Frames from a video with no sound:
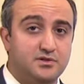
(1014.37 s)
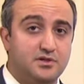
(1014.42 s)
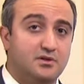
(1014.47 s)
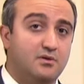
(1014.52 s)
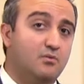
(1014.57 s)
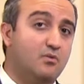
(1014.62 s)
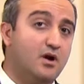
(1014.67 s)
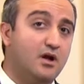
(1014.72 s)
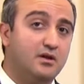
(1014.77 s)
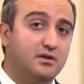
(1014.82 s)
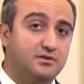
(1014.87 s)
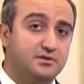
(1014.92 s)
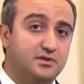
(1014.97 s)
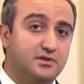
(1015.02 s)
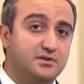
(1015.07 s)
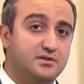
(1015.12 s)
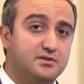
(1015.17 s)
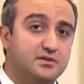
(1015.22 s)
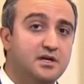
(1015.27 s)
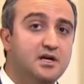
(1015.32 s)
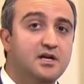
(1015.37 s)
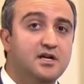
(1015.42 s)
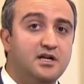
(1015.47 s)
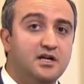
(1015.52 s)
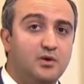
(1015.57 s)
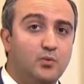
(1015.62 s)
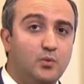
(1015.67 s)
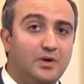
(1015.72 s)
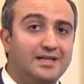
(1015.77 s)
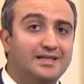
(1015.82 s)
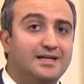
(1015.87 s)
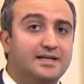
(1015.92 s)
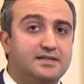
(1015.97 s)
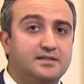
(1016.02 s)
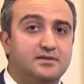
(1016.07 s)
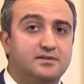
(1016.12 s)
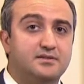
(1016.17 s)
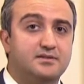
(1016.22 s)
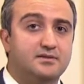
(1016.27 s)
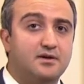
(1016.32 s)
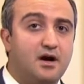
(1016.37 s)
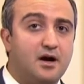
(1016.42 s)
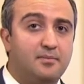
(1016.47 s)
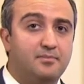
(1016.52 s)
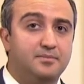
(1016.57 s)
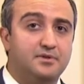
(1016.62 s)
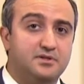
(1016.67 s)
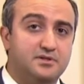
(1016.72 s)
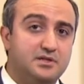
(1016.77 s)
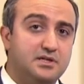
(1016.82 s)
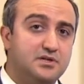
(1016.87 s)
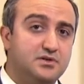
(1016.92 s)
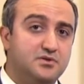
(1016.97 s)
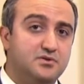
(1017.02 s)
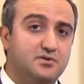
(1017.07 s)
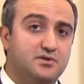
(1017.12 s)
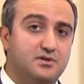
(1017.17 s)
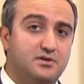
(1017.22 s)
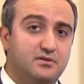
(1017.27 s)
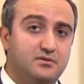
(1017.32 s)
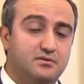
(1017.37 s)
and neurologists, we'd like to stop the seizures